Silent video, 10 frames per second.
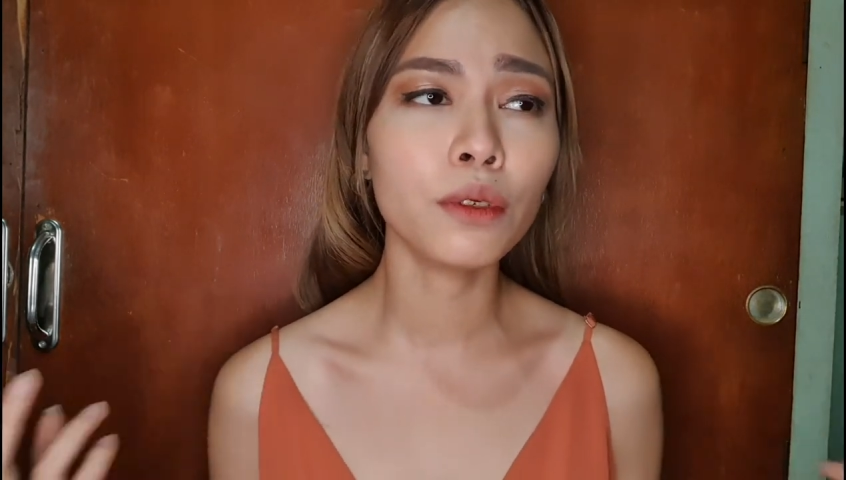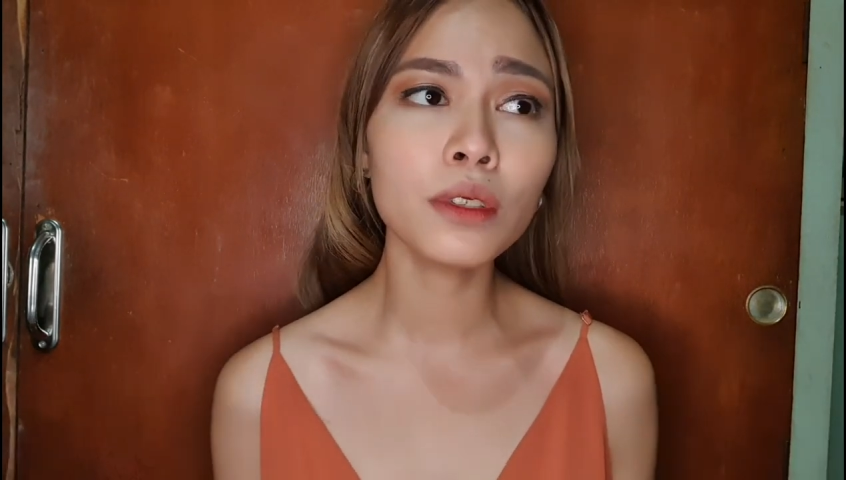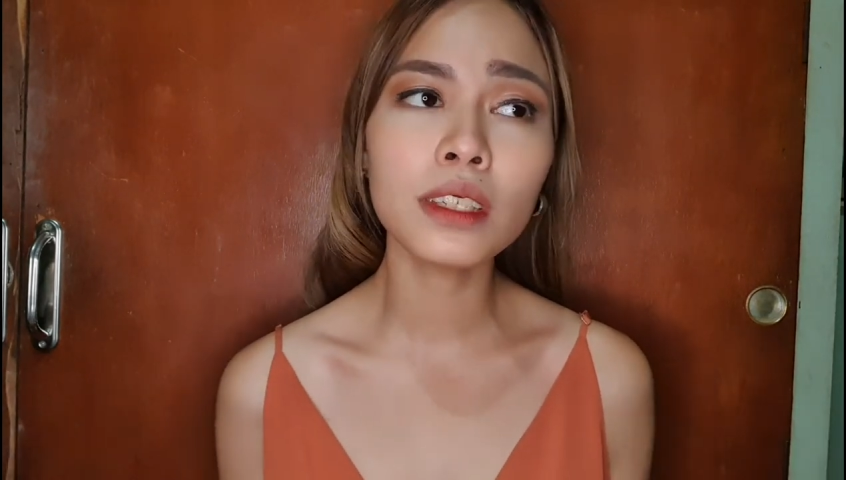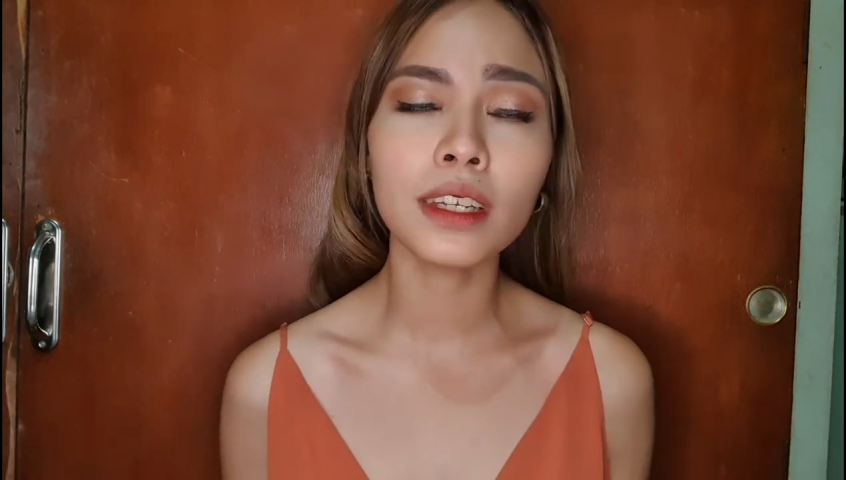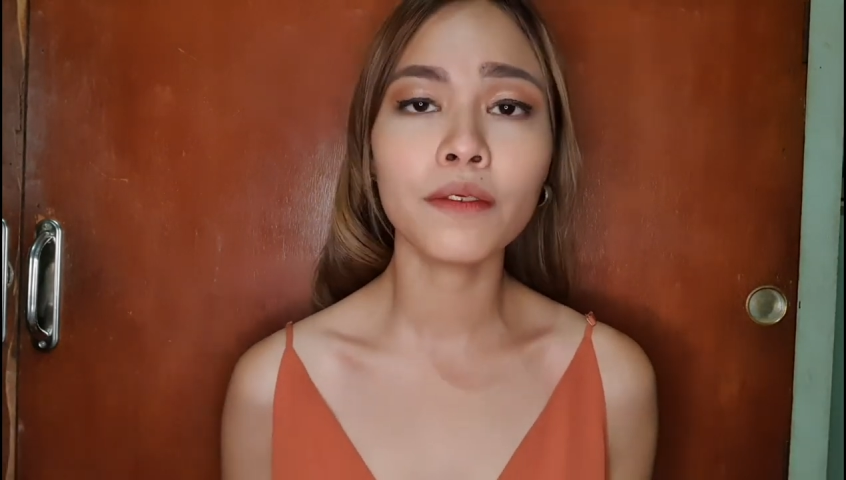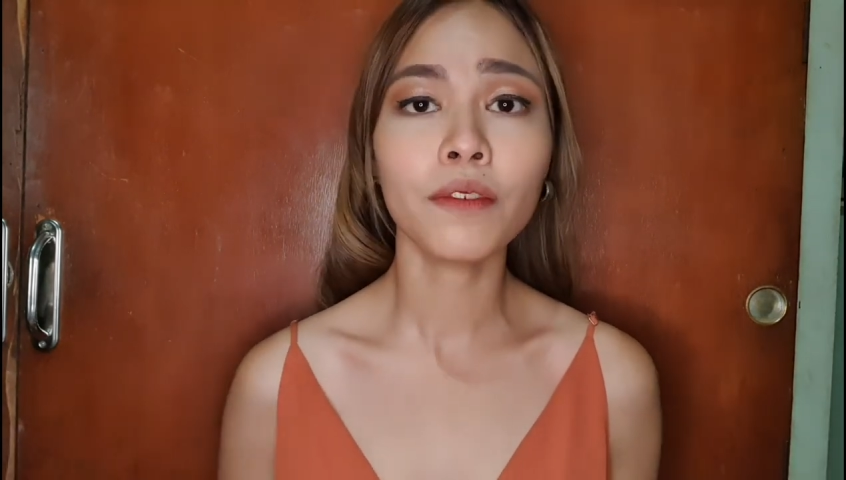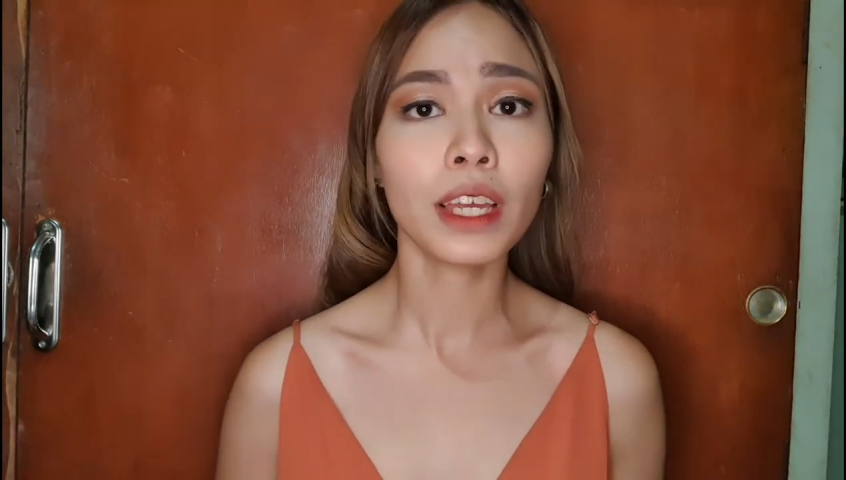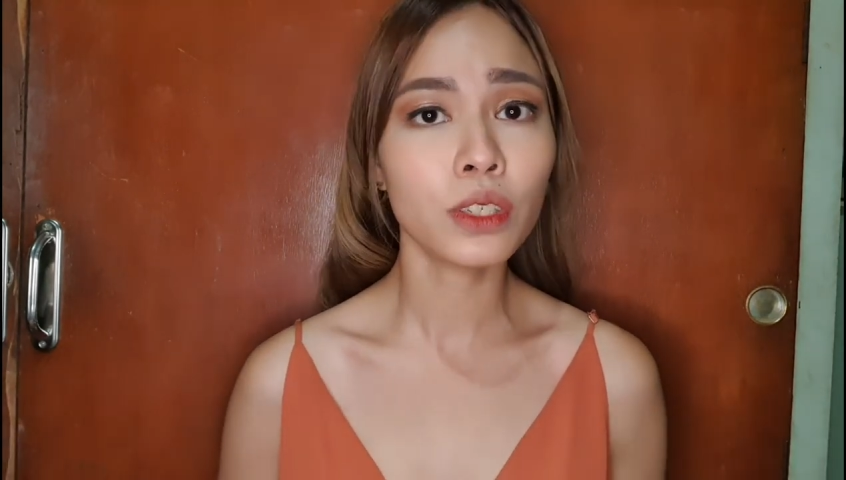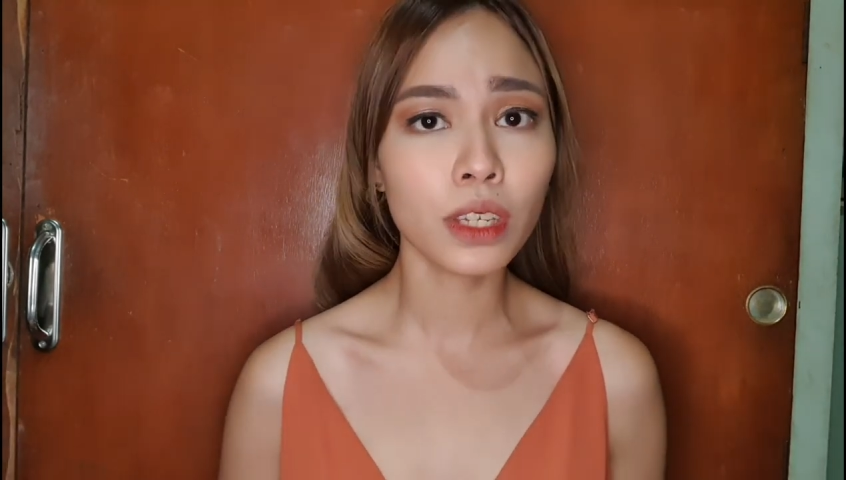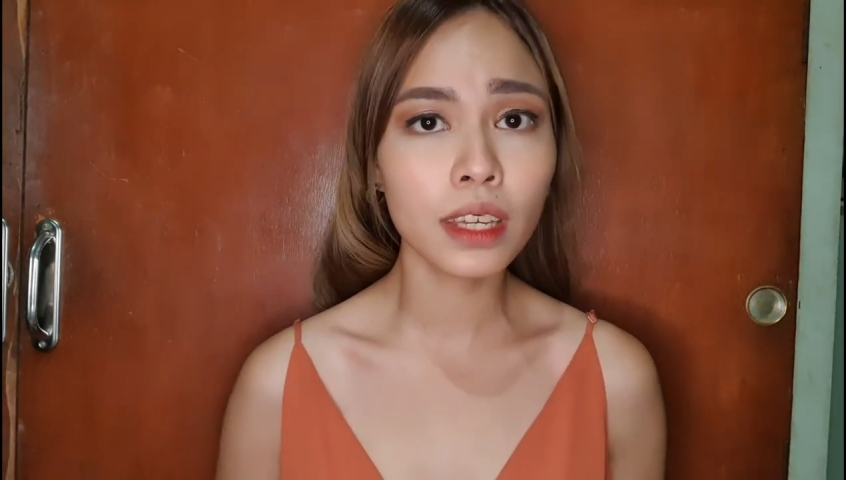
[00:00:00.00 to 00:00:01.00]
fruits, eat
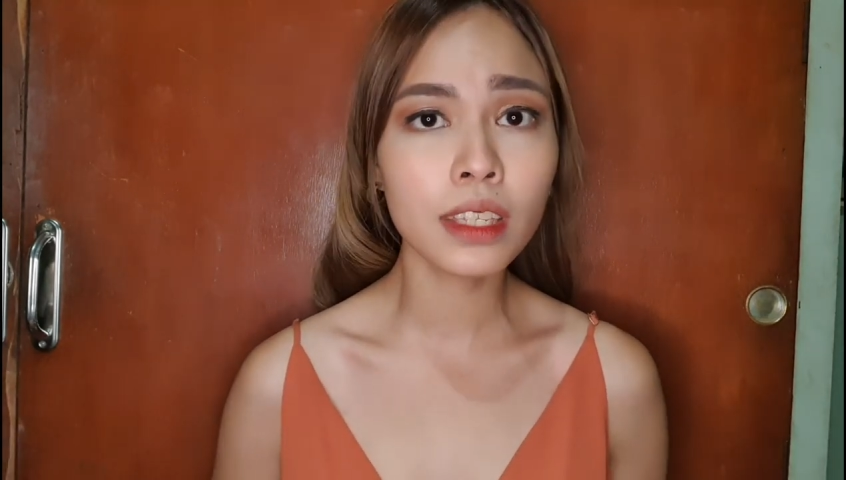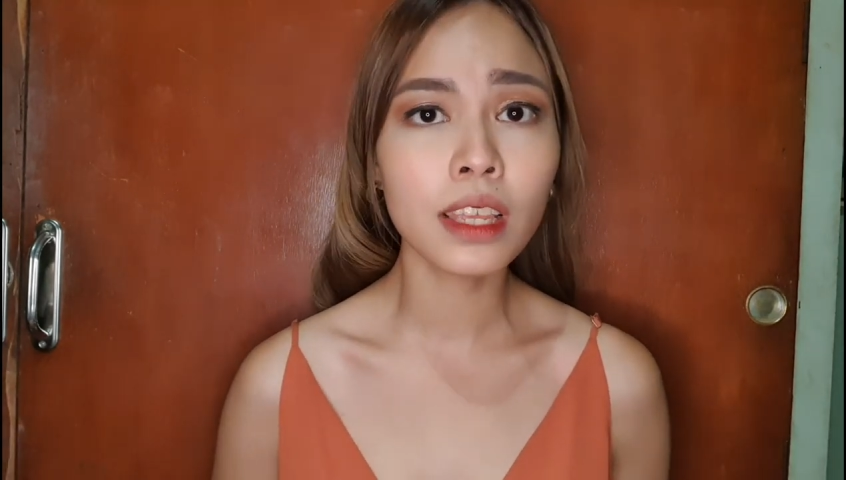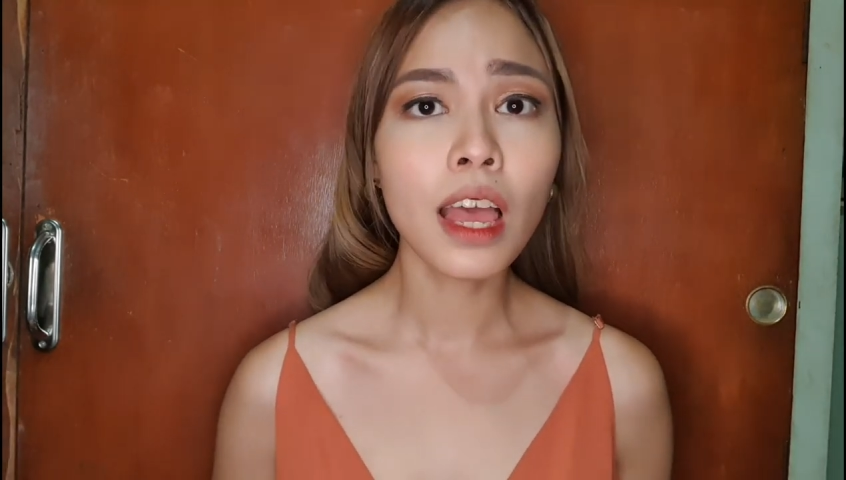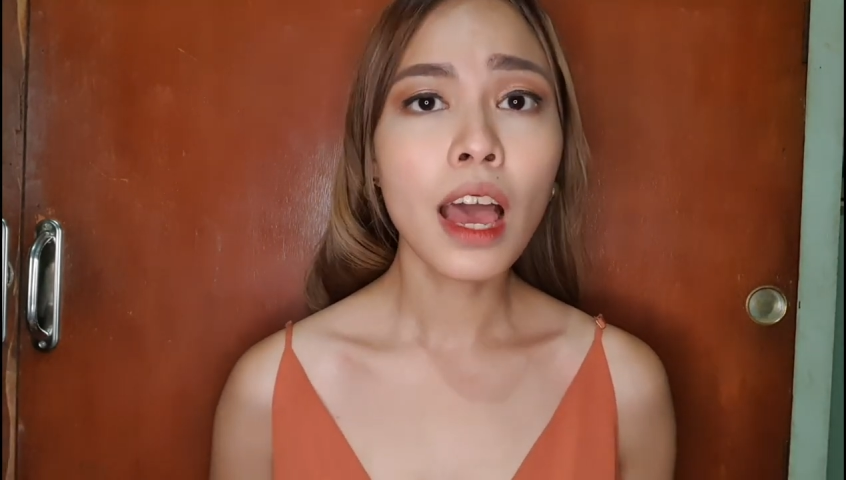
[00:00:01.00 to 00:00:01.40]
veggies.